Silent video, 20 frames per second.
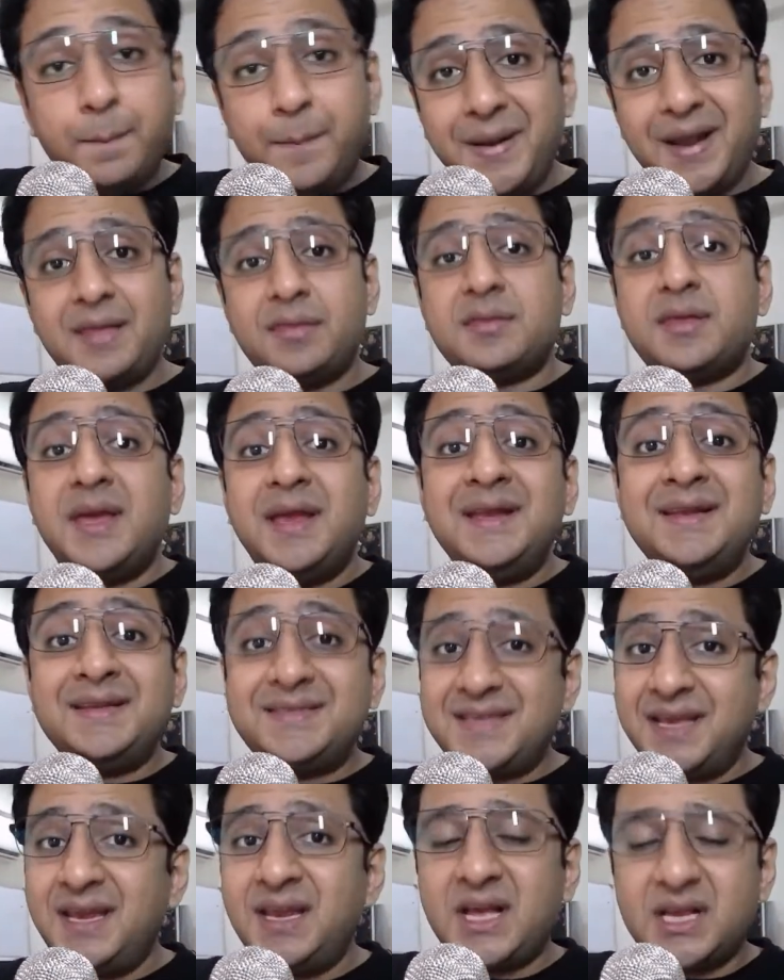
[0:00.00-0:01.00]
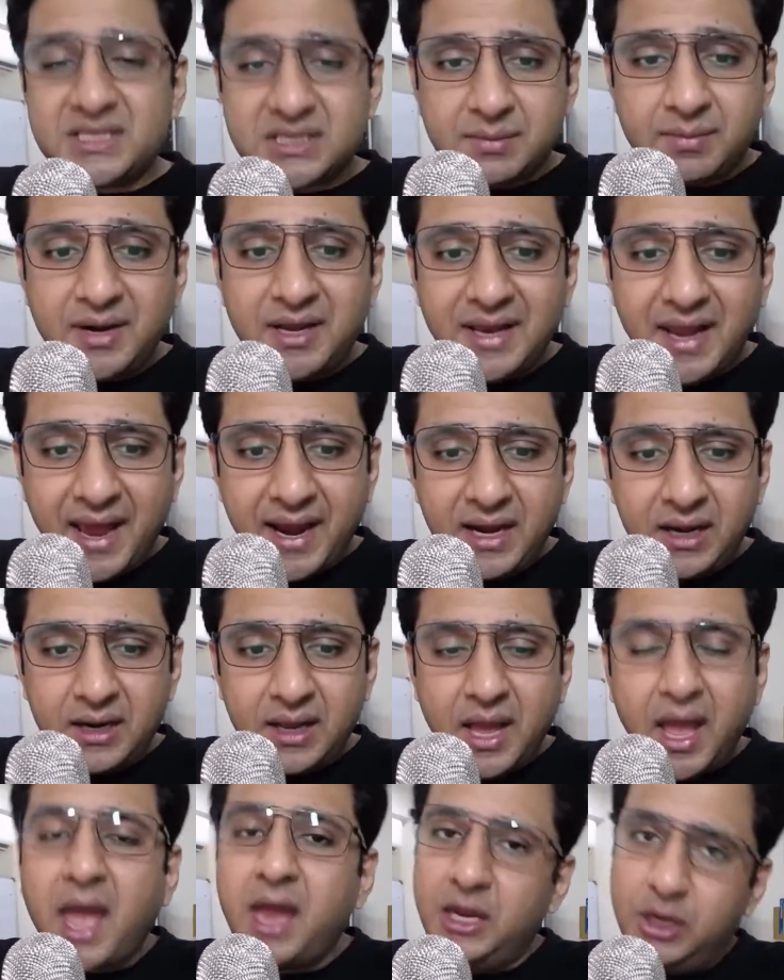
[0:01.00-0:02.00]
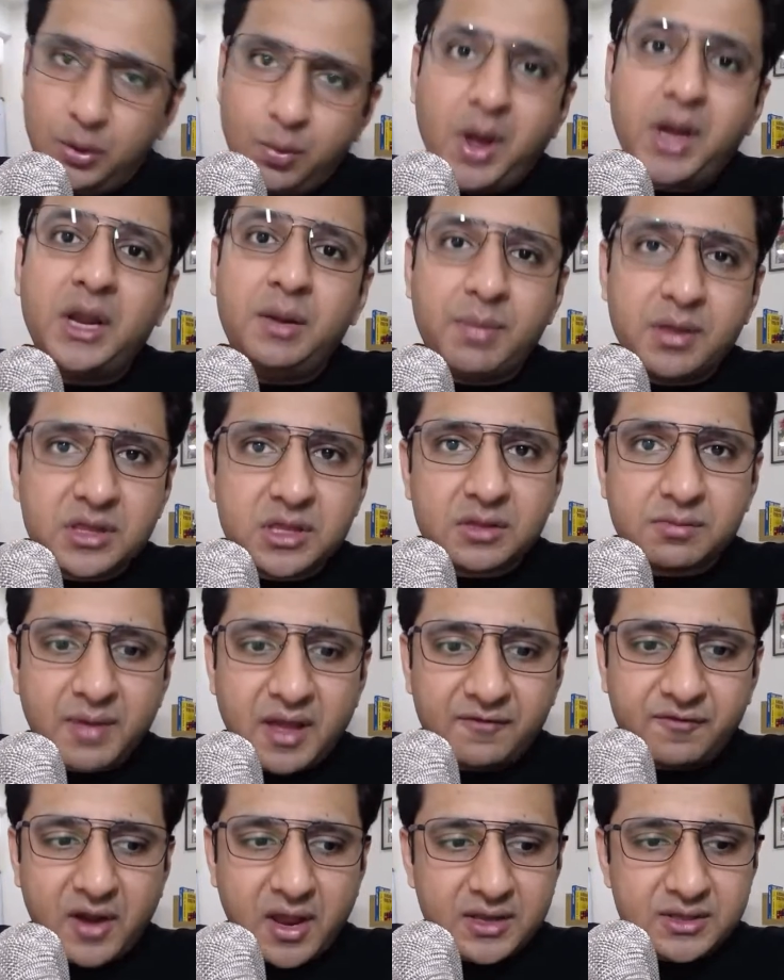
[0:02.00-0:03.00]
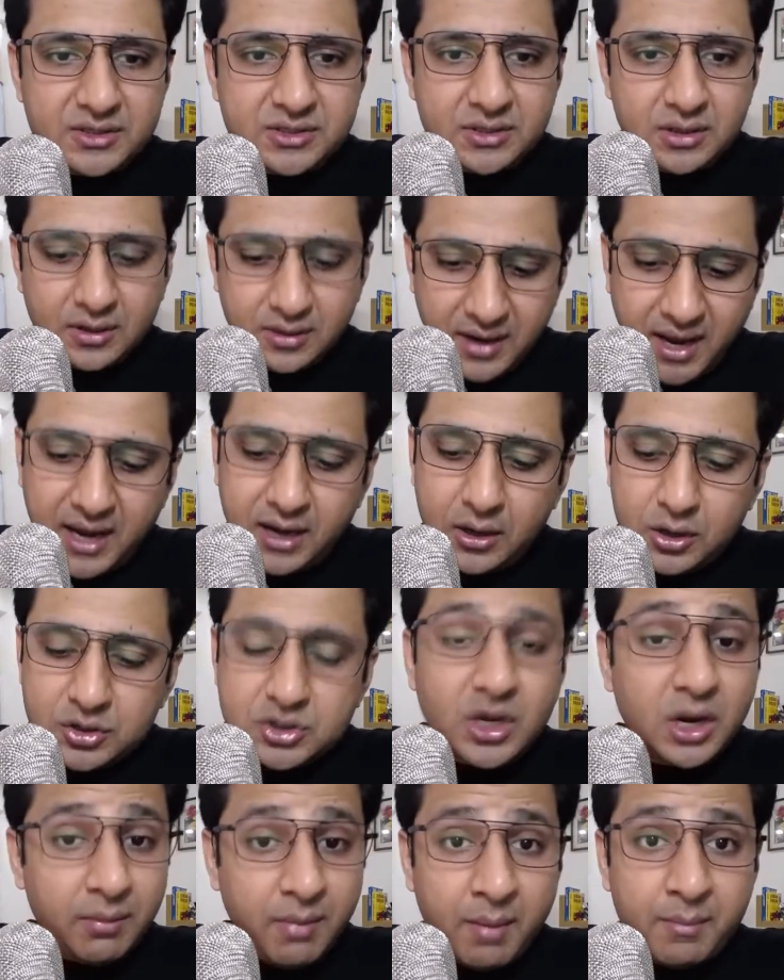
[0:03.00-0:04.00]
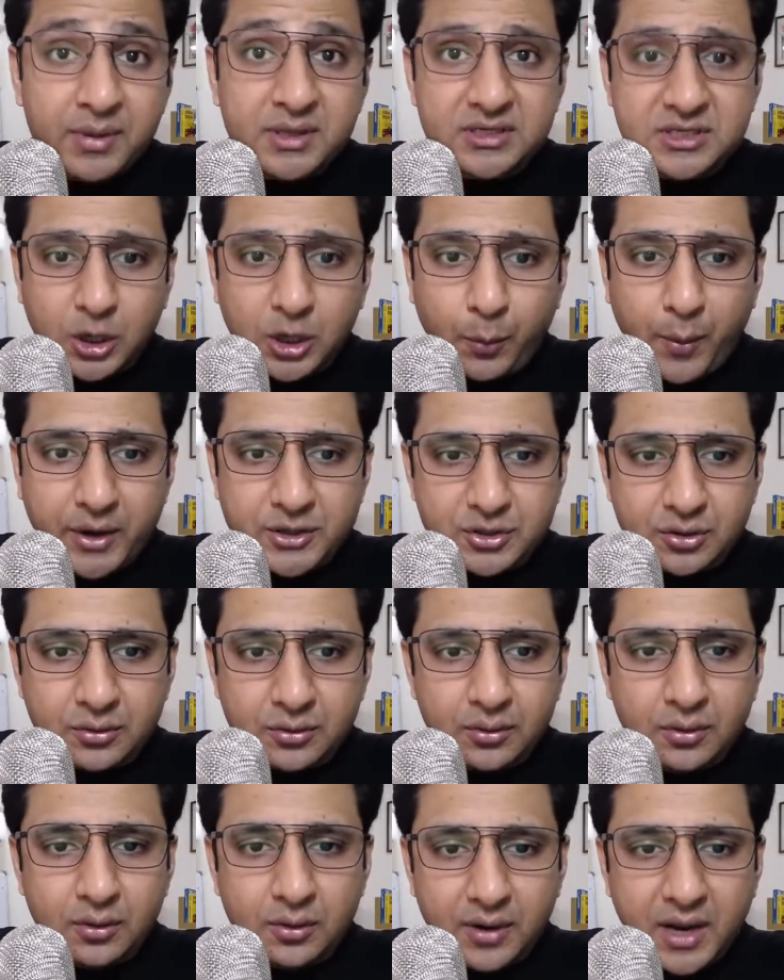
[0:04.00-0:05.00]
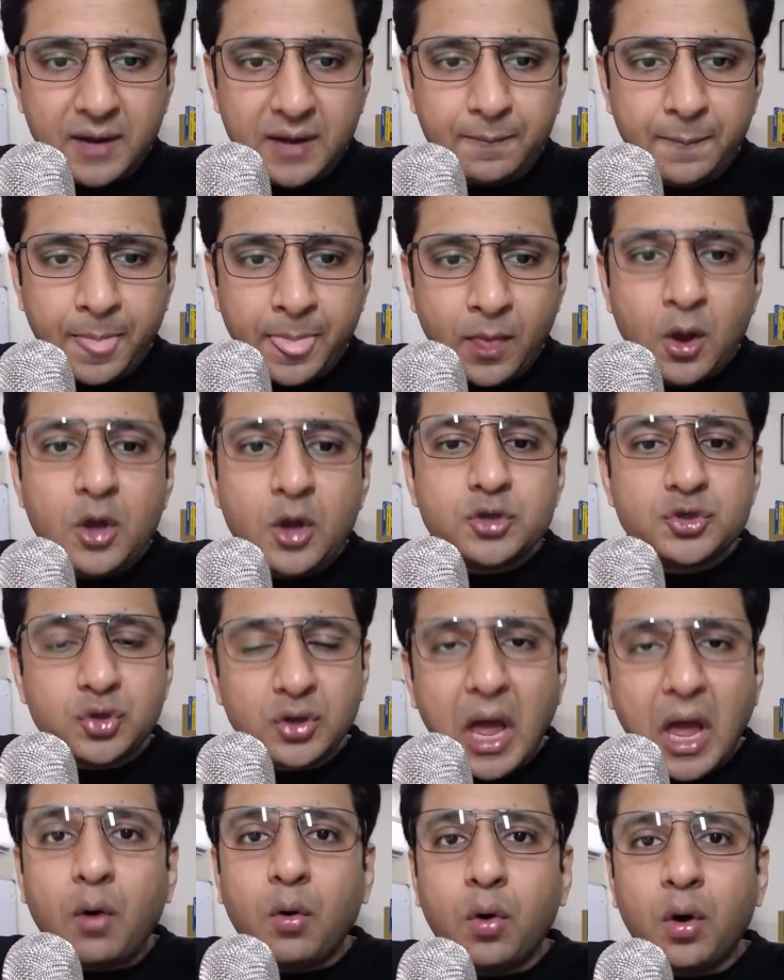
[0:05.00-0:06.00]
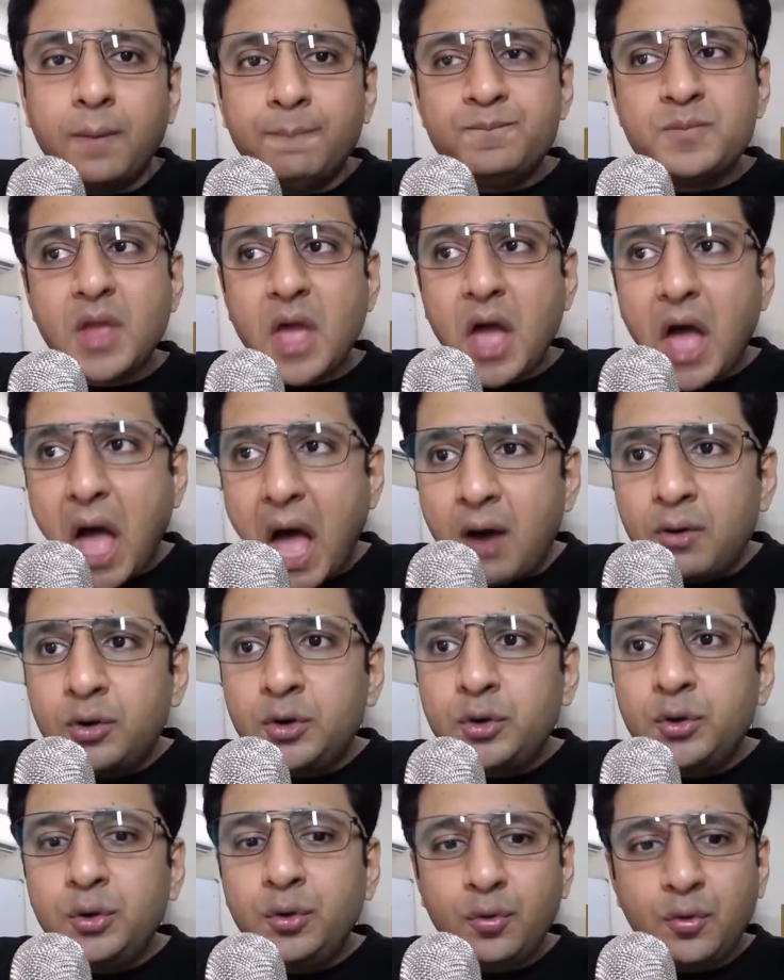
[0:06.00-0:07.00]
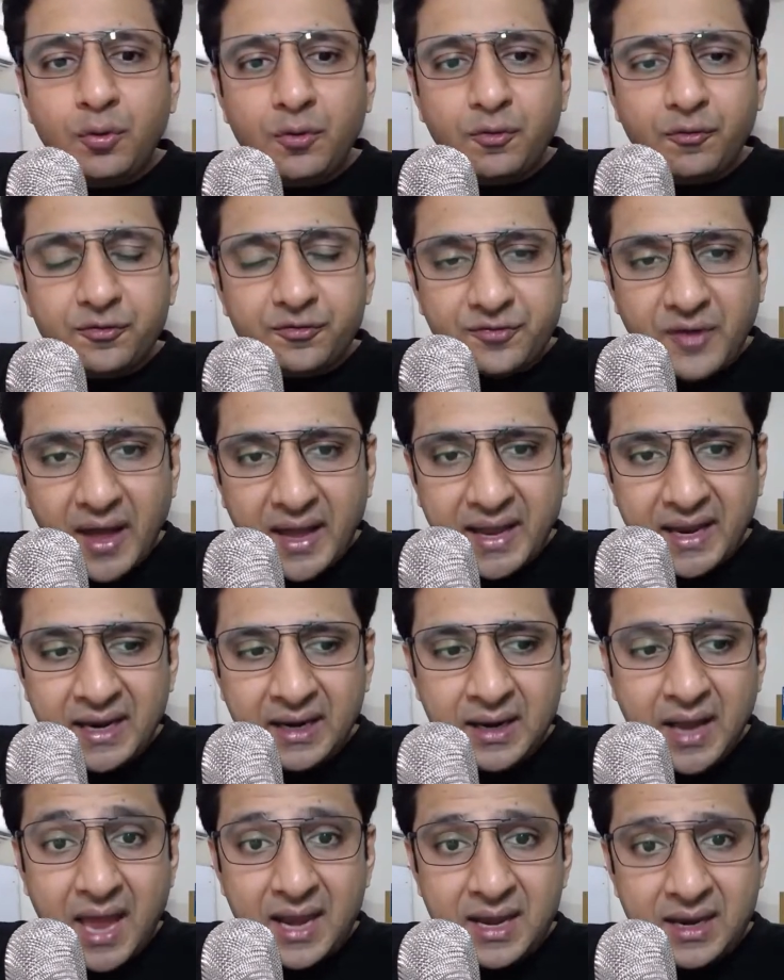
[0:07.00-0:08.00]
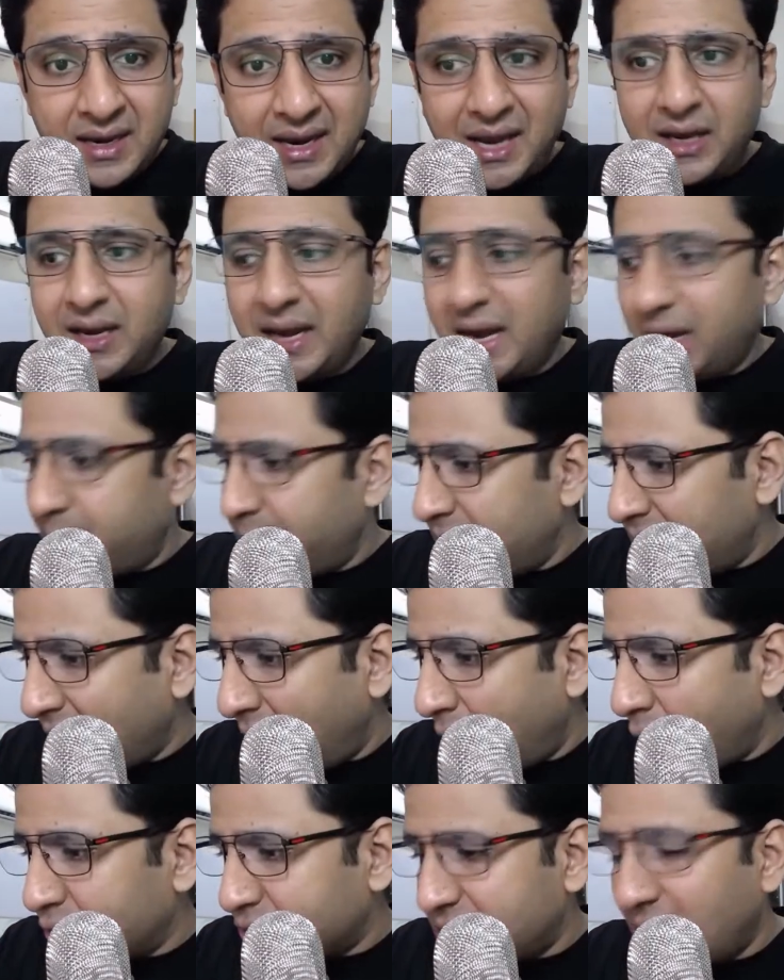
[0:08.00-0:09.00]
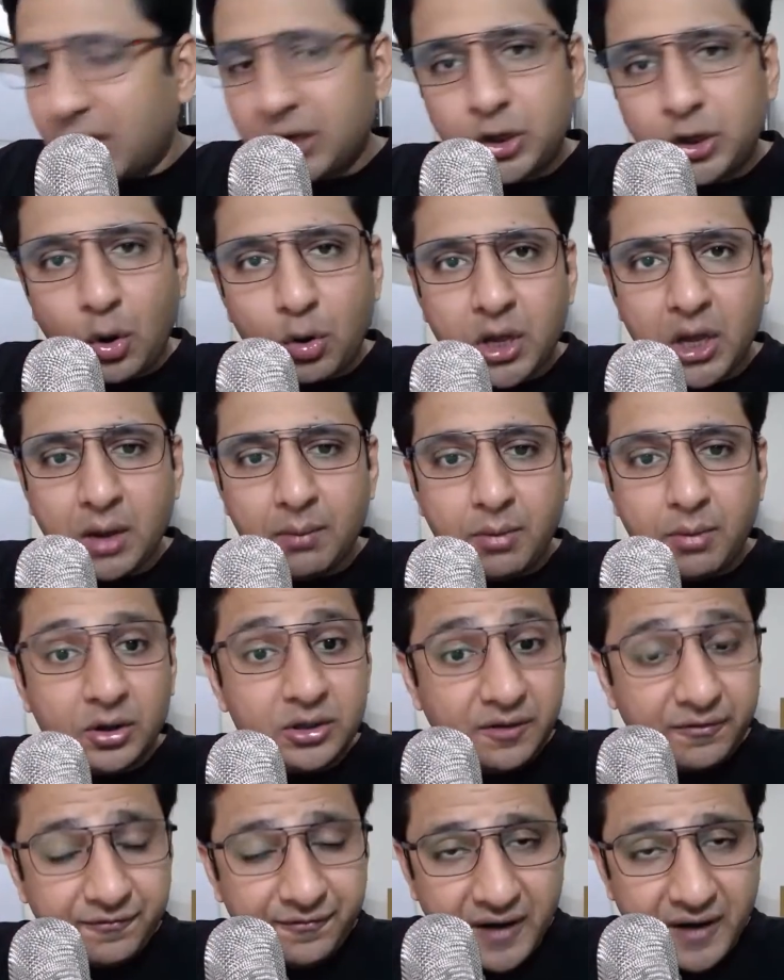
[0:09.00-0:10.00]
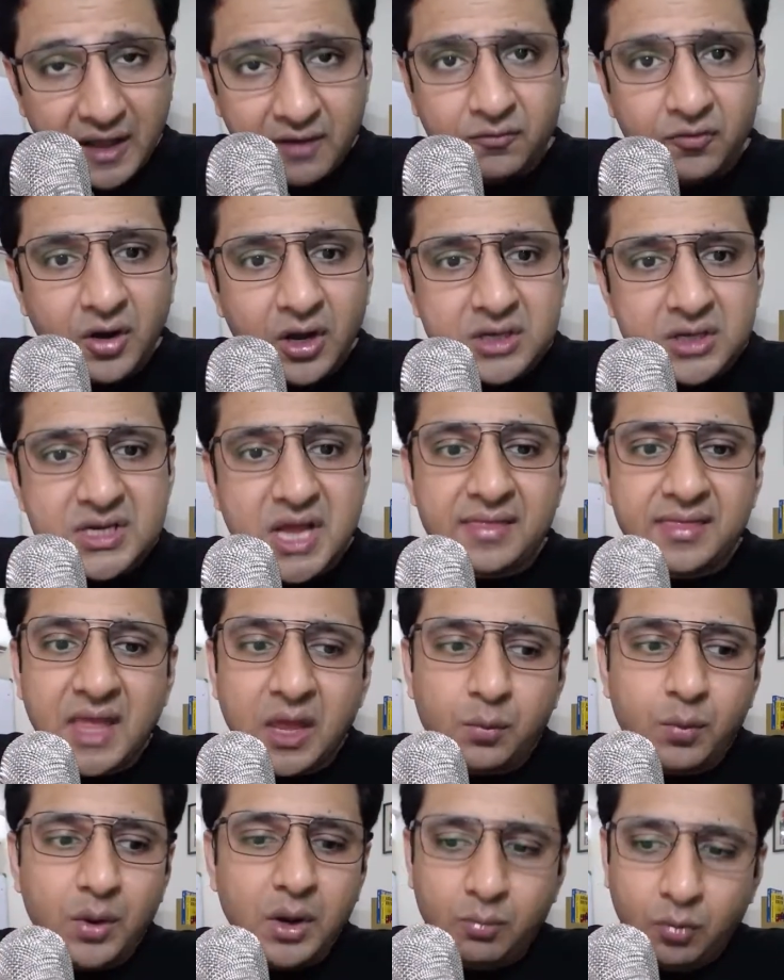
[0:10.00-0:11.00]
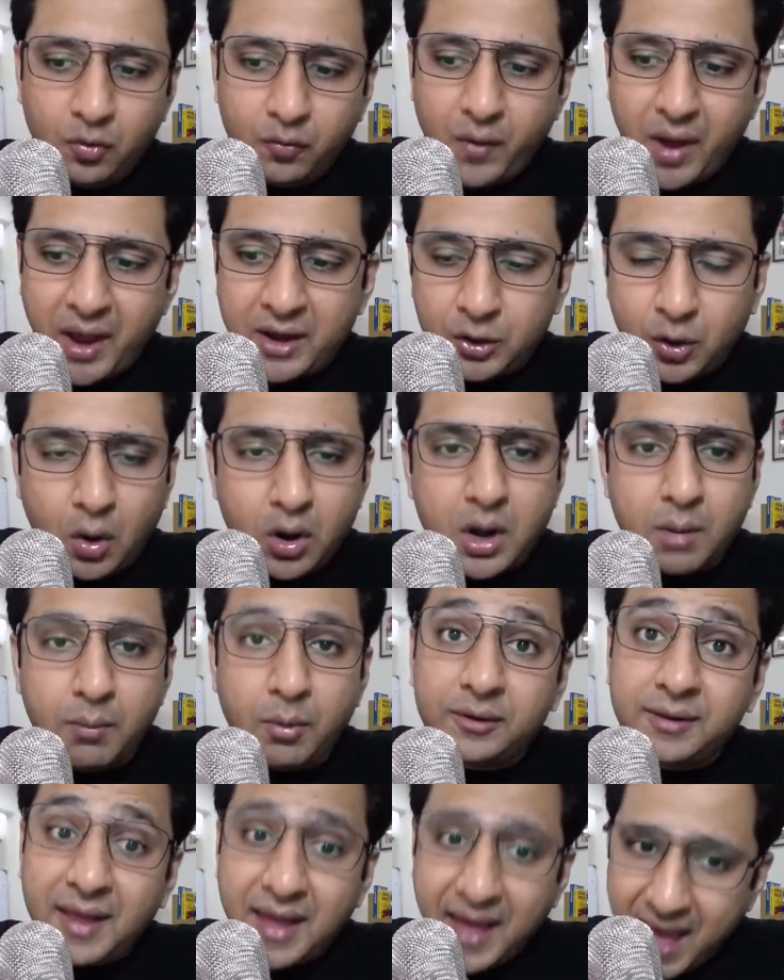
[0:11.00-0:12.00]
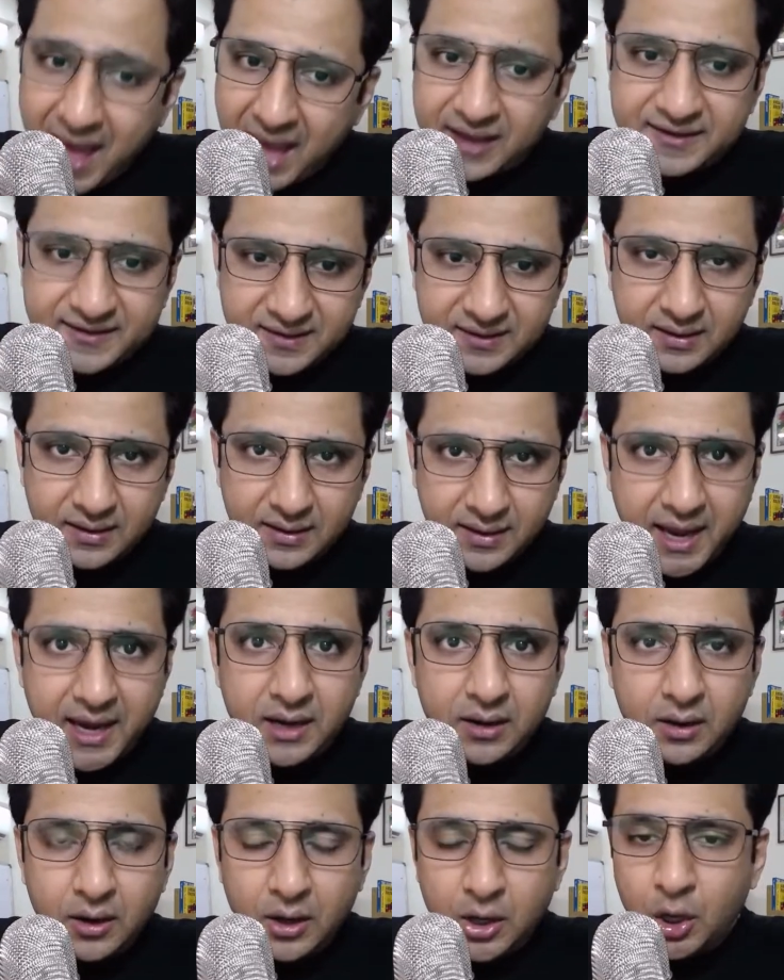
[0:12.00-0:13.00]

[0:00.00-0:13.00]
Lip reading: plus insane customer delight, and you are in business, my friends, right? So remember this equation, right? So now, how do you find, and let me now start talking about the frameworks, and then we'll move and talk about the hacks, right?